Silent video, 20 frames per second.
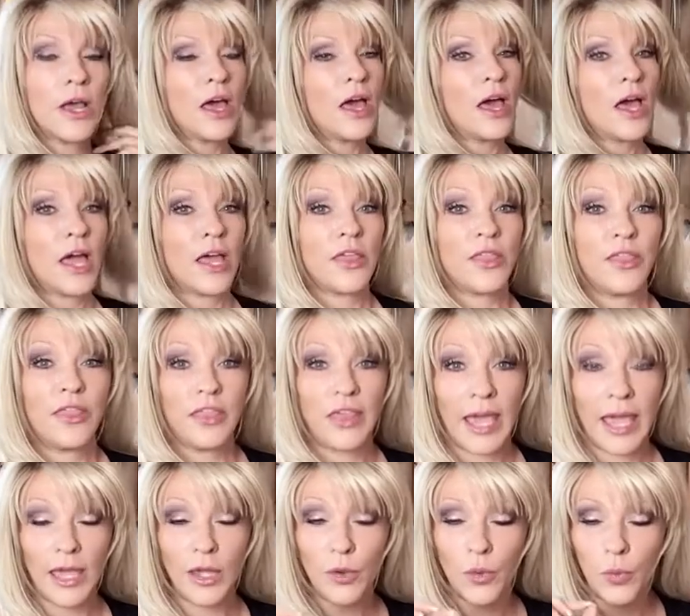
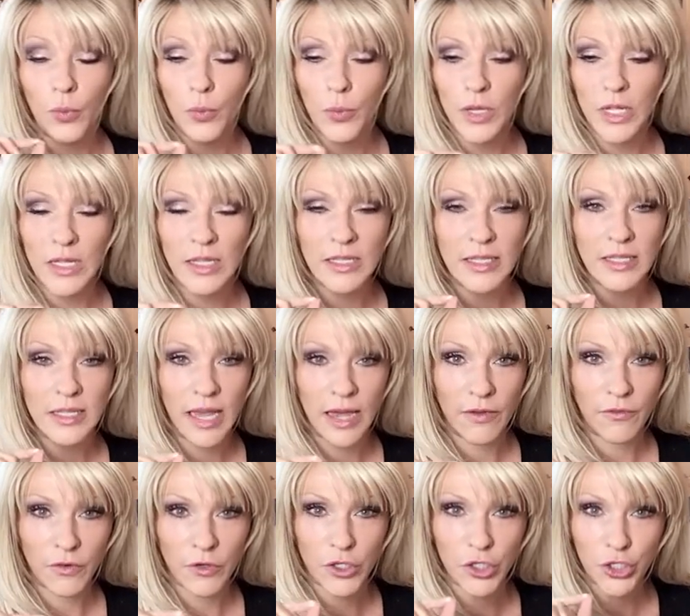they will
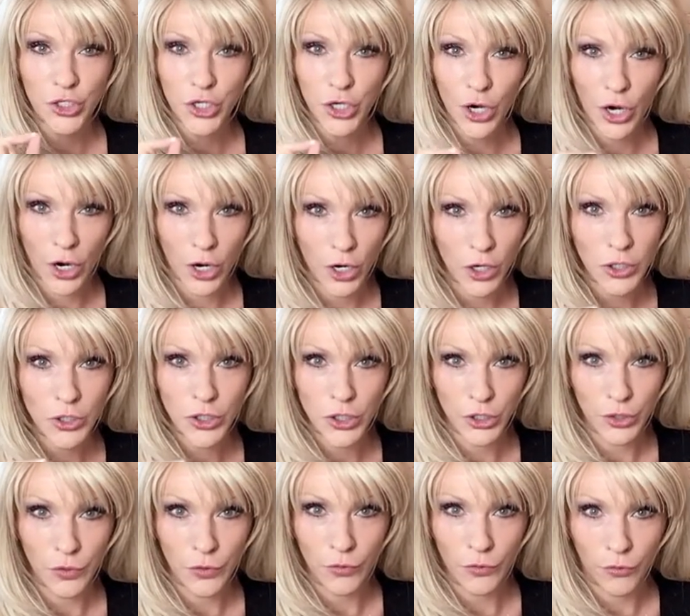never charge
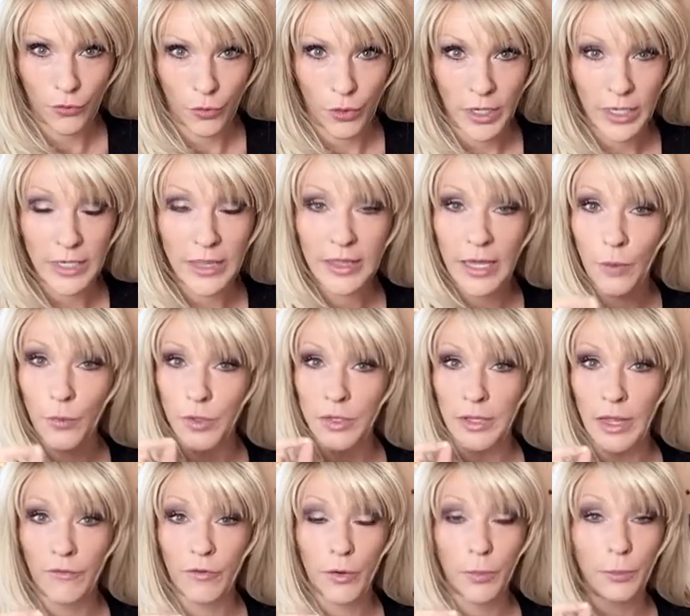you for it. They will
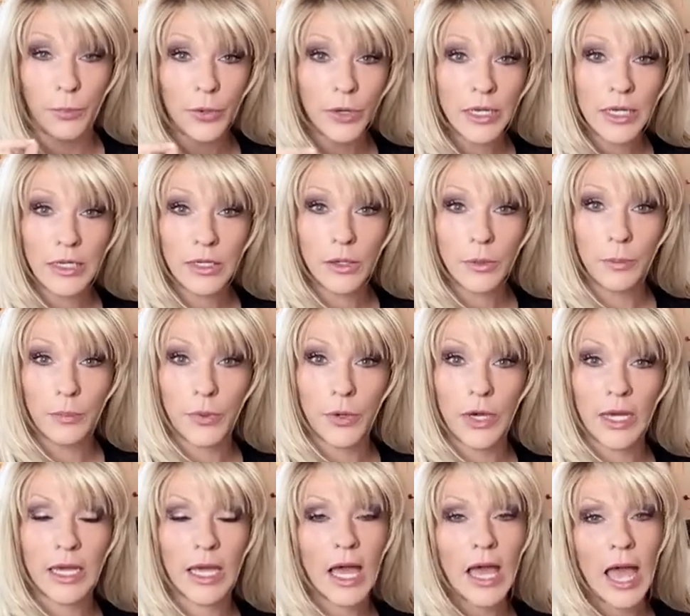never put it in a
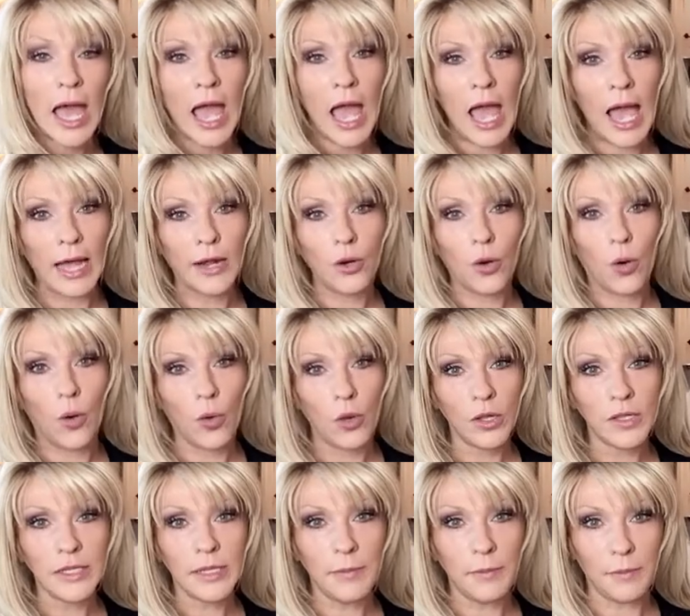book and
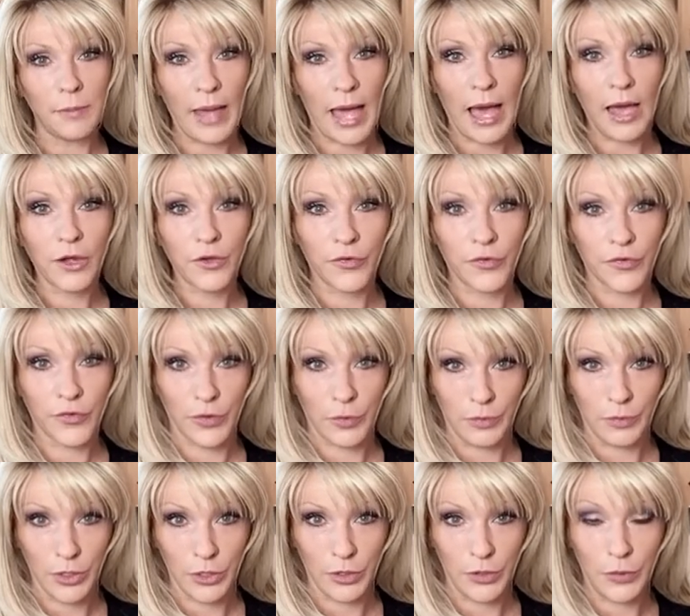hold it back from
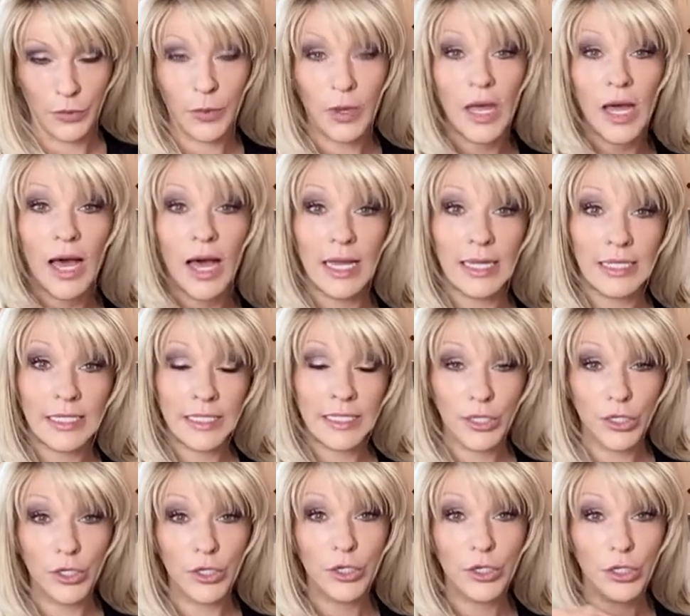you
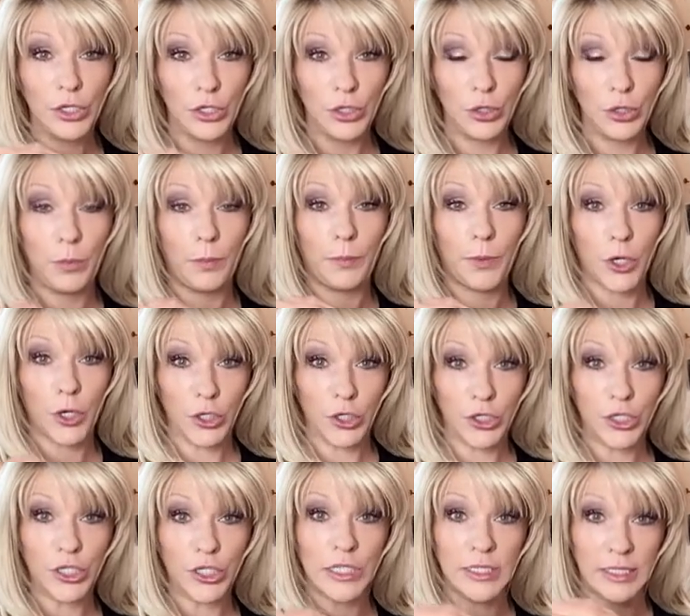until you
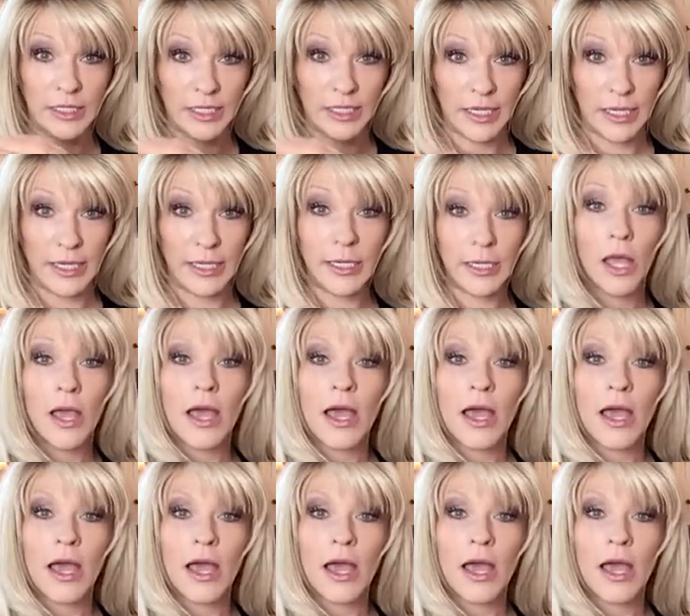purchase it.